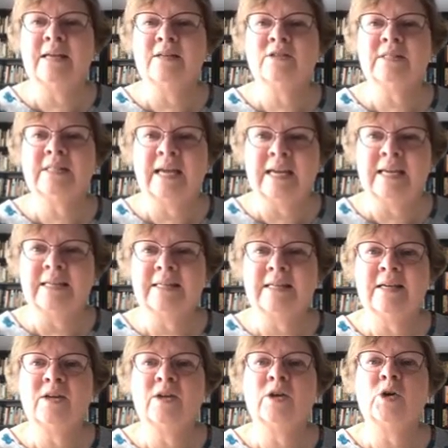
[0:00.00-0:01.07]
state
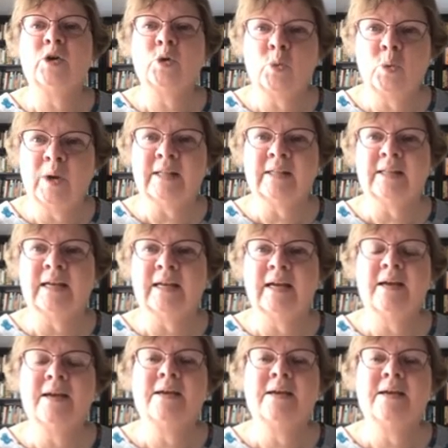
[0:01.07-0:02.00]
quickly.